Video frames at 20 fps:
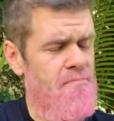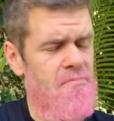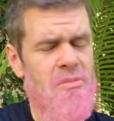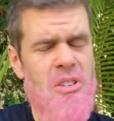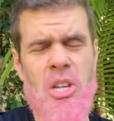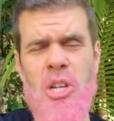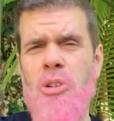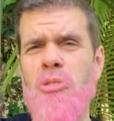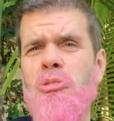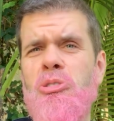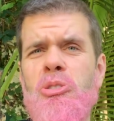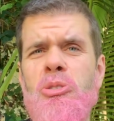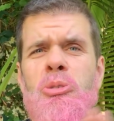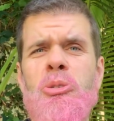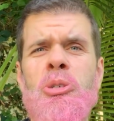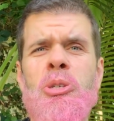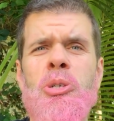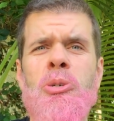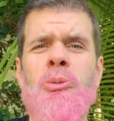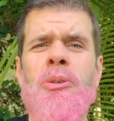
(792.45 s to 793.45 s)
You do
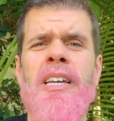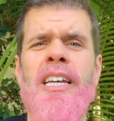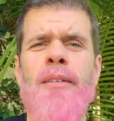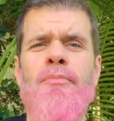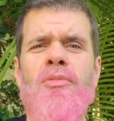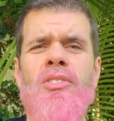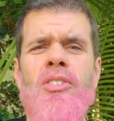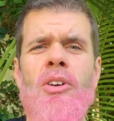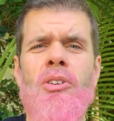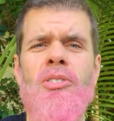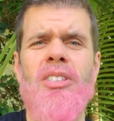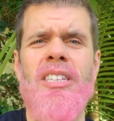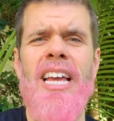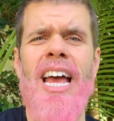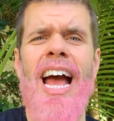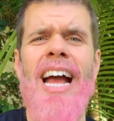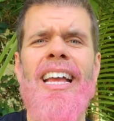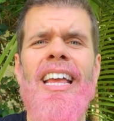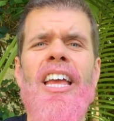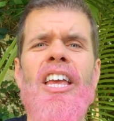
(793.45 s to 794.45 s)
you, Kim
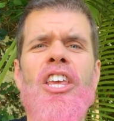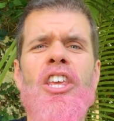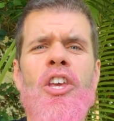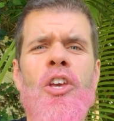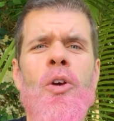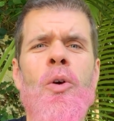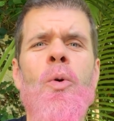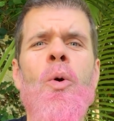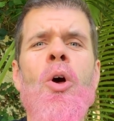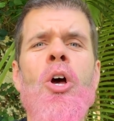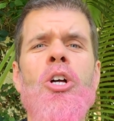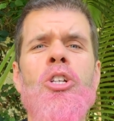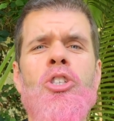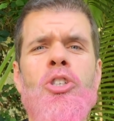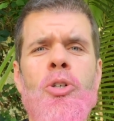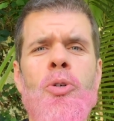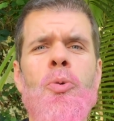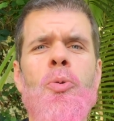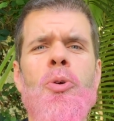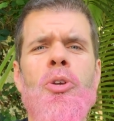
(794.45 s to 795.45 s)
Zolciak. You
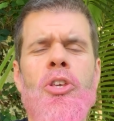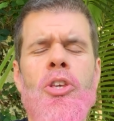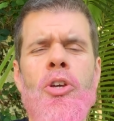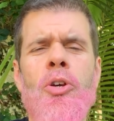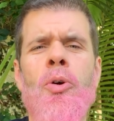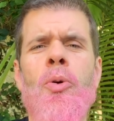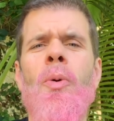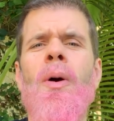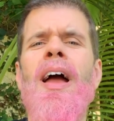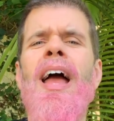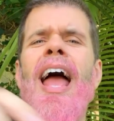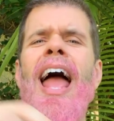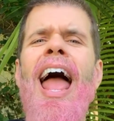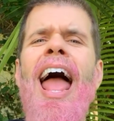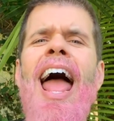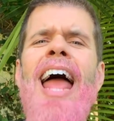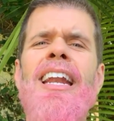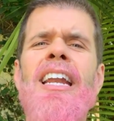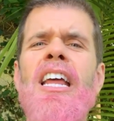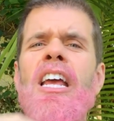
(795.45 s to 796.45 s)
do you.
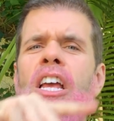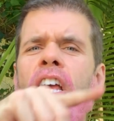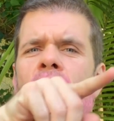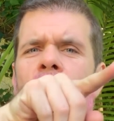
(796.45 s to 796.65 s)
And